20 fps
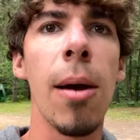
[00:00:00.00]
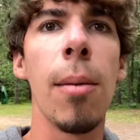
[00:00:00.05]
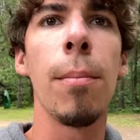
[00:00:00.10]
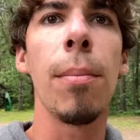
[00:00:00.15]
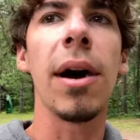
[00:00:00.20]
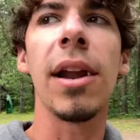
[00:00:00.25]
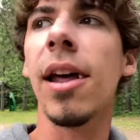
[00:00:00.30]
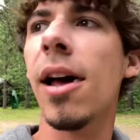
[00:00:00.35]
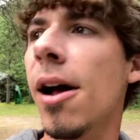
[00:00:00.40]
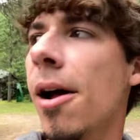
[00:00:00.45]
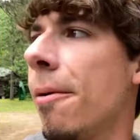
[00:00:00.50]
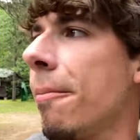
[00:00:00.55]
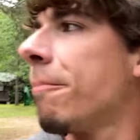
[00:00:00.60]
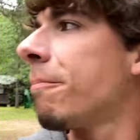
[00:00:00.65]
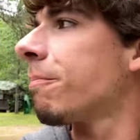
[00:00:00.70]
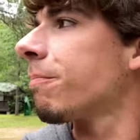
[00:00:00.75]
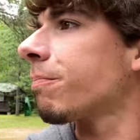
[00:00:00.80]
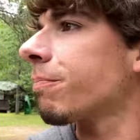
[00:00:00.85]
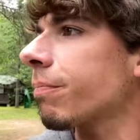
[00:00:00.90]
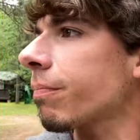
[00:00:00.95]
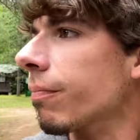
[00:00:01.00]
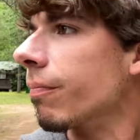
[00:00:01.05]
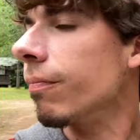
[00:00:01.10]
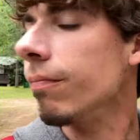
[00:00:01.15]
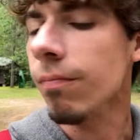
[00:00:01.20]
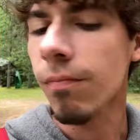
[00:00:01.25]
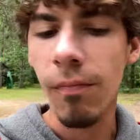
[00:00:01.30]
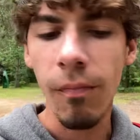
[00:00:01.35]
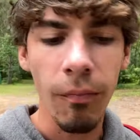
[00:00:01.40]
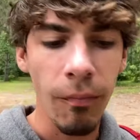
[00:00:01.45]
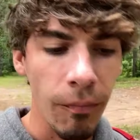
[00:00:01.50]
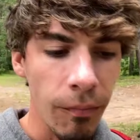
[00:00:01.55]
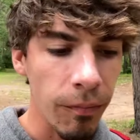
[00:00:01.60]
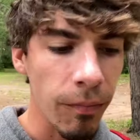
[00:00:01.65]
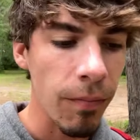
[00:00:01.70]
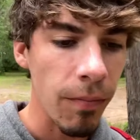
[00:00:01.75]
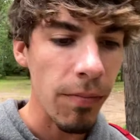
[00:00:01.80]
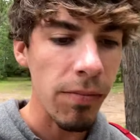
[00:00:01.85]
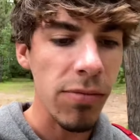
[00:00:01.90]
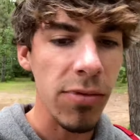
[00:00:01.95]
But um,
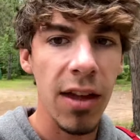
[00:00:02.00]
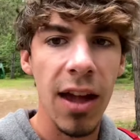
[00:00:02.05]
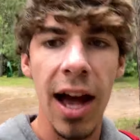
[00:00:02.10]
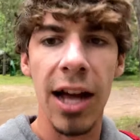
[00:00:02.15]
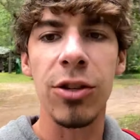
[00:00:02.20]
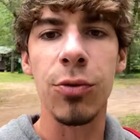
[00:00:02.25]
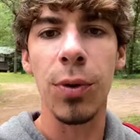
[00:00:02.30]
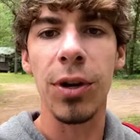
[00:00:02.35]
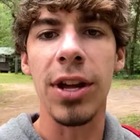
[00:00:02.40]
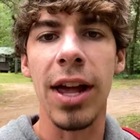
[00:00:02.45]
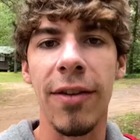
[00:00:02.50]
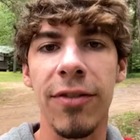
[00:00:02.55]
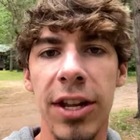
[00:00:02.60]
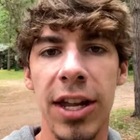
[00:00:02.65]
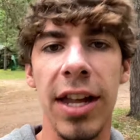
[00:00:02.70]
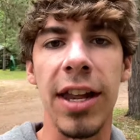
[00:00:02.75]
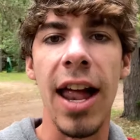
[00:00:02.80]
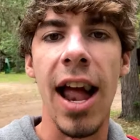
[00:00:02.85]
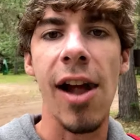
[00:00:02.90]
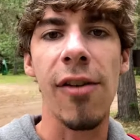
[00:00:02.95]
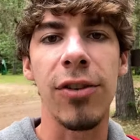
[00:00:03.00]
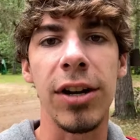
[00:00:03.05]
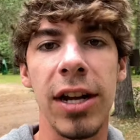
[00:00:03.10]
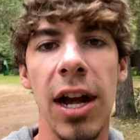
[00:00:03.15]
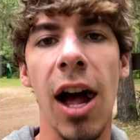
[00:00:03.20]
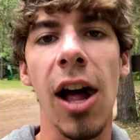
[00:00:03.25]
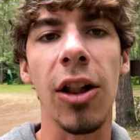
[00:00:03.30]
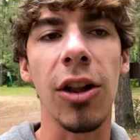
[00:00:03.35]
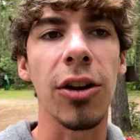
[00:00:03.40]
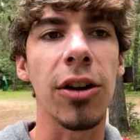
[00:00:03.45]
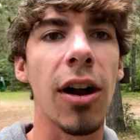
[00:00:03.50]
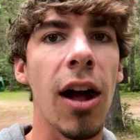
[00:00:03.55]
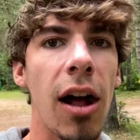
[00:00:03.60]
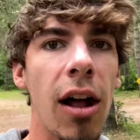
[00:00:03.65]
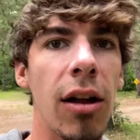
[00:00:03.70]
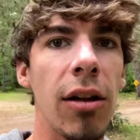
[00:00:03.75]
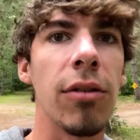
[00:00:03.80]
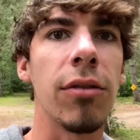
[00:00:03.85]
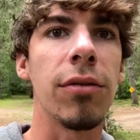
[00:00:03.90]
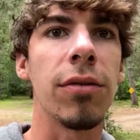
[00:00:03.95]
that's where you have to hit every color
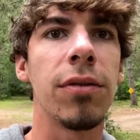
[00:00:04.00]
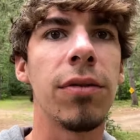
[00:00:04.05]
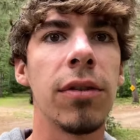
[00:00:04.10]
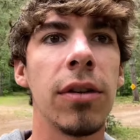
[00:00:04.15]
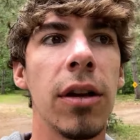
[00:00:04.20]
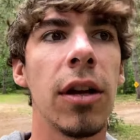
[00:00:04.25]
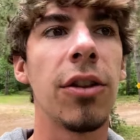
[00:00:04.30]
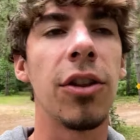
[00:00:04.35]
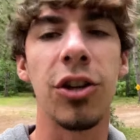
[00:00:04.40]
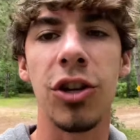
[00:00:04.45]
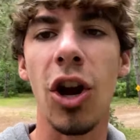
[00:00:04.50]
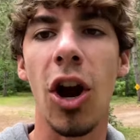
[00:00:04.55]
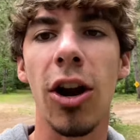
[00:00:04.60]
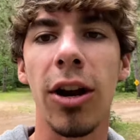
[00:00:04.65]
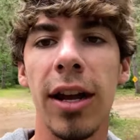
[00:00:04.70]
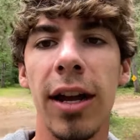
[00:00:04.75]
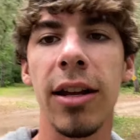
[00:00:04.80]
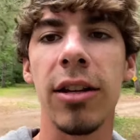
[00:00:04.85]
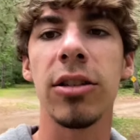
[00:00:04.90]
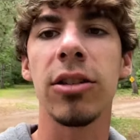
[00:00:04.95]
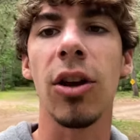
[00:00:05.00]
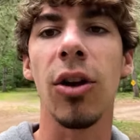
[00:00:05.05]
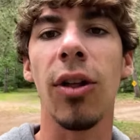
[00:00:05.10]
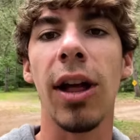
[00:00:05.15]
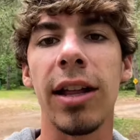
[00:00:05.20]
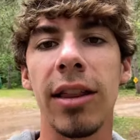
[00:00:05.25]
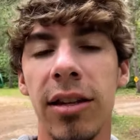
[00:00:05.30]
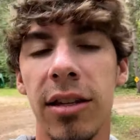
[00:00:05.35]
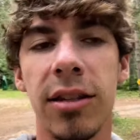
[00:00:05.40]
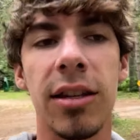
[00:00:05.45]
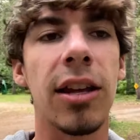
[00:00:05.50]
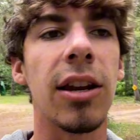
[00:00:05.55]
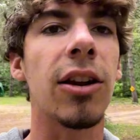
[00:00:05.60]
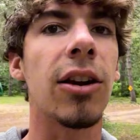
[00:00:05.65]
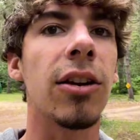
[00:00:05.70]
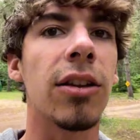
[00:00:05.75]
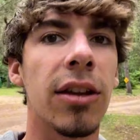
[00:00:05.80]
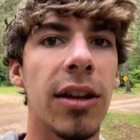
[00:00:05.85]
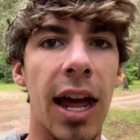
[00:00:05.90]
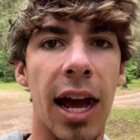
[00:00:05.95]
of the target. So like the
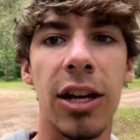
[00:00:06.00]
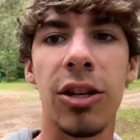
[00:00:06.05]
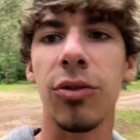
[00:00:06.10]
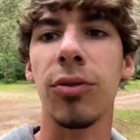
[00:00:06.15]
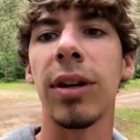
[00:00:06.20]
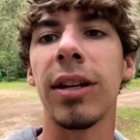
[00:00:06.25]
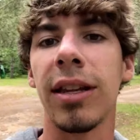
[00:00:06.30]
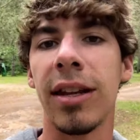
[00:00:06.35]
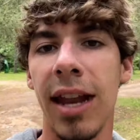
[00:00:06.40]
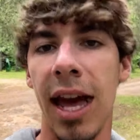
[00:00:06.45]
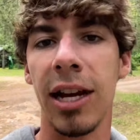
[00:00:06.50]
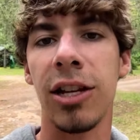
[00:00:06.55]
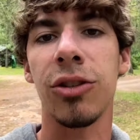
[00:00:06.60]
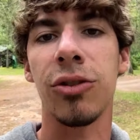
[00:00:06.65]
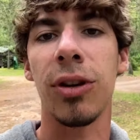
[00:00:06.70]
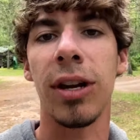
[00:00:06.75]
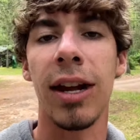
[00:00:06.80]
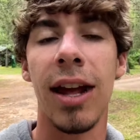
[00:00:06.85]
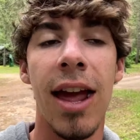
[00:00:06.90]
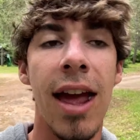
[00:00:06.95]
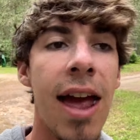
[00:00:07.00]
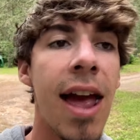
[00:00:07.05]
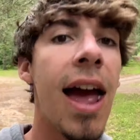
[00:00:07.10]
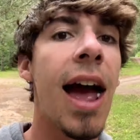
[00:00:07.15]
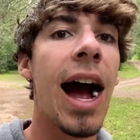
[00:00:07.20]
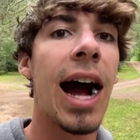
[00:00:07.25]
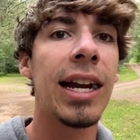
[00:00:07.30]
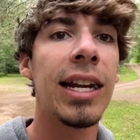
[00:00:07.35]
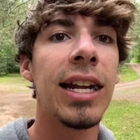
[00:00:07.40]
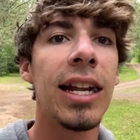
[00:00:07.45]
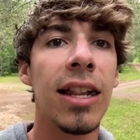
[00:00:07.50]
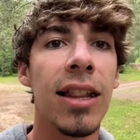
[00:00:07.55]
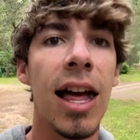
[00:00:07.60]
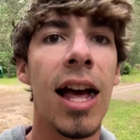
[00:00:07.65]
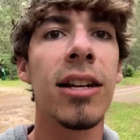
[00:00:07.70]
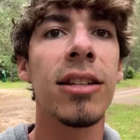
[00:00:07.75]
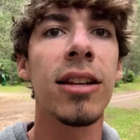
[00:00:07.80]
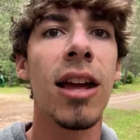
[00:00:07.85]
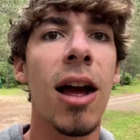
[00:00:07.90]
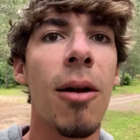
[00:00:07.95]
center, the next string, the next string. I did it
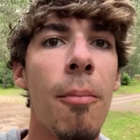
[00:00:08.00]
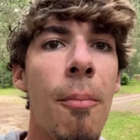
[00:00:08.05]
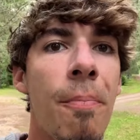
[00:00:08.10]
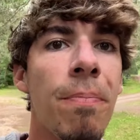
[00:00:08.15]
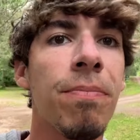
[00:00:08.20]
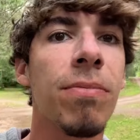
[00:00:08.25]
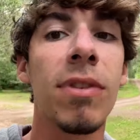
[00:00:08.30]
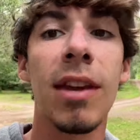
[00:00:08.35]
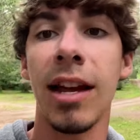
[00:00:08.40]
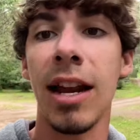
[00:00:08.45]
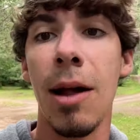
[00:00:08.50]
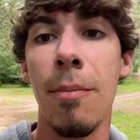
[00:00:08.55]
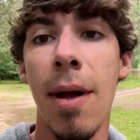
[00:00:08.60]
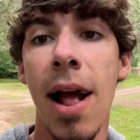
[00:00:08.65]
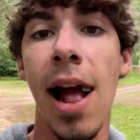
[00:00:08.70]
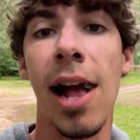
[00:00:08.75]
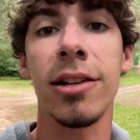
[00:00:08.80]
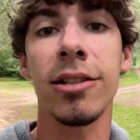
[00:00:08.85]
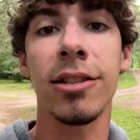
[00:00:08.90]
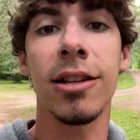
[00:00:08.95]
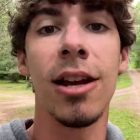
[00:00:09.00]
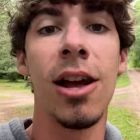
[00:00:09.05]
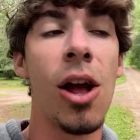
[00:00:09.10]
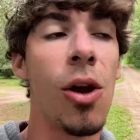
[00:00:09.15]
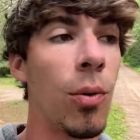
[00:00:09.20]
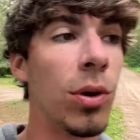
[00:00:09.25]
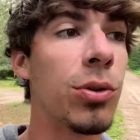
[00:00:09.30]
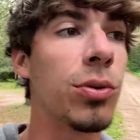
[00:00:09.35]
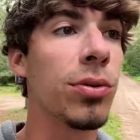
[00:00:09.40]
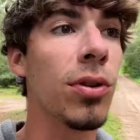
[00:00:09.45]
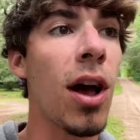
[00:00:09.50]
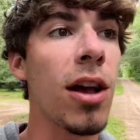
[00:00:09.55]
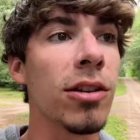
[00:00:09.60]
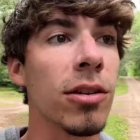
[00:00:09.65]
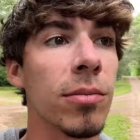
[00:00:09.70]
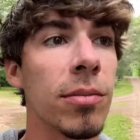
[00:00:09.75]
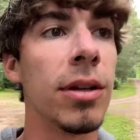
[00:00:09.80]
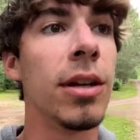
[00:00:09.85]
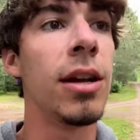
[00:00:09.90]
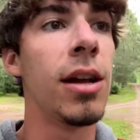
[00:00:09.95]
last time and I passed, which was
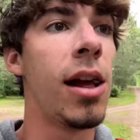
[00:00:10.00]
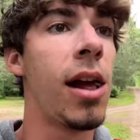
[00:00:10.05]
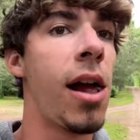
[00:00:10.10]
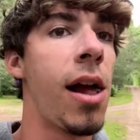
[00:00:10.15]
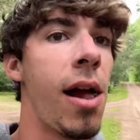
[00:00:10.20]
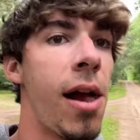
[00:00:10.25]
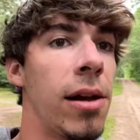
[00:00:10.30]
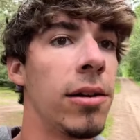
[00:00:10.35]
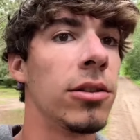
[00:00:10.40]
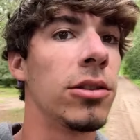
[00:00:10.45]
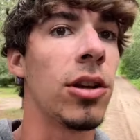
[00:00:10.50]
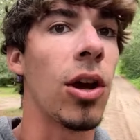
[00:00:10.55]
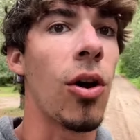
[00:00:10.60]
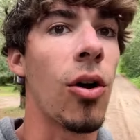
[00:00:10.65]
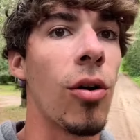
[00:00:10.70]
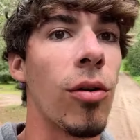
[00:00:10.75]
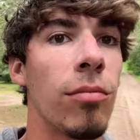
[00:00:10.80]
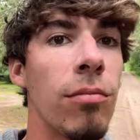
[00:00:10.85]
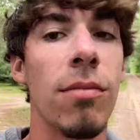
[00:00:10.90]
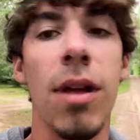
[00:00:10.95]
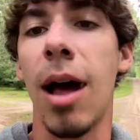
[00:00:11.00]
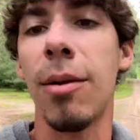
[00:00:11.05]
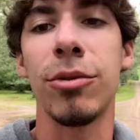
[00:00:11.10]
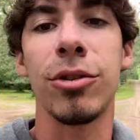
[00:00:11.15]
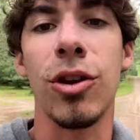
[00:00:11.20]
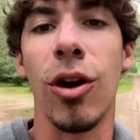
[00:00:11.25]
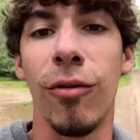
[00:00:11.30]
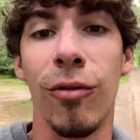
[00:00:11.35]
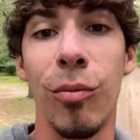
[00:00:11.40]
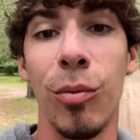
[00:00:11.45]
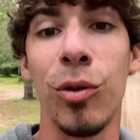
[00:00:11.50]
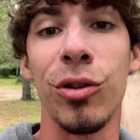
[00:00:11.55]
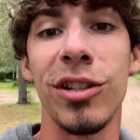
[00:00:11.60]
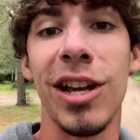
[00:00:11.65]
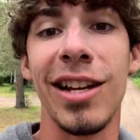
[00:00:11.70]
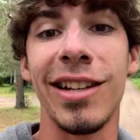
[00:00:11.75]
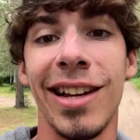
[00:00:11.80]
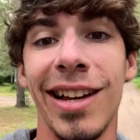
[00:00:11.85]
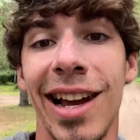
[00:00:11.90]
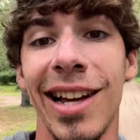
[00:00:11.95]
awesome. So I'm just going for
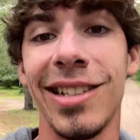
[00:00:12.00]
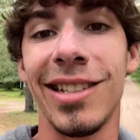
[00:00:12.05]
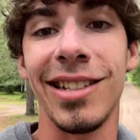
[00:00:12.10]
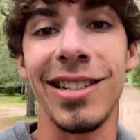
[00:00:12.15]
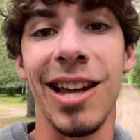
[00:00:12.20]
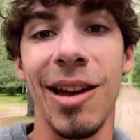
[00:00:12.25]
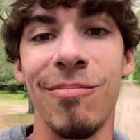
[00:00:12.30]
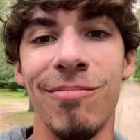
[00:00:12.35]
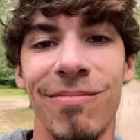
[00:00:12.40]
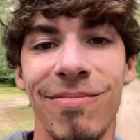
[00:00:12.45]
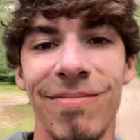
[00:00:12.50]
bullseyes, I guess, this time.